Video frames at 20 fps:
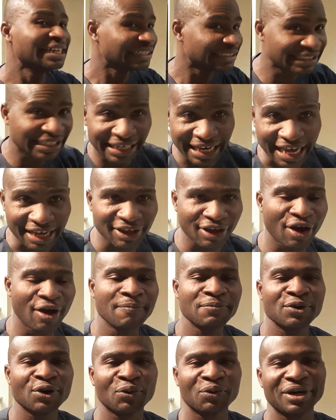Till I
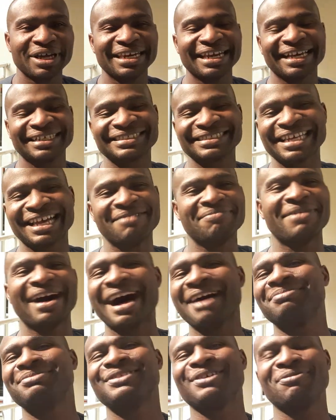come your way next time,
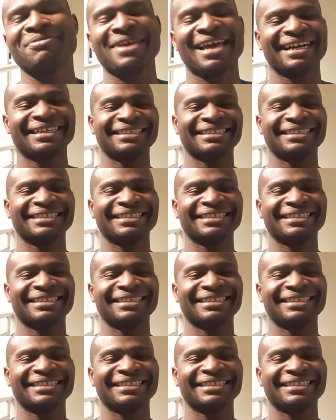I'm something I